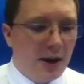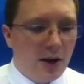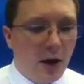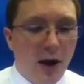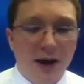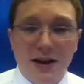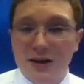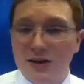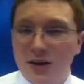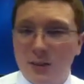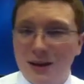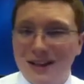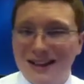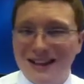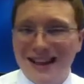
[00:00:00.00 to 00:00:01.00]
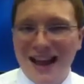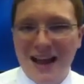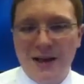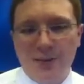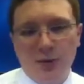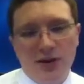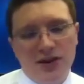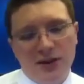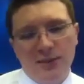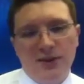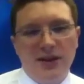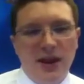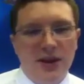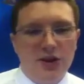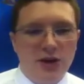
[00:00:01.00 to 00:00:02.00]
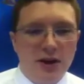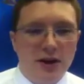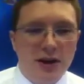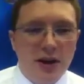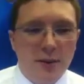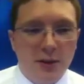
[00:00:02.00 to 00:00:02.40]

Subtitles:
caught some light precipitation.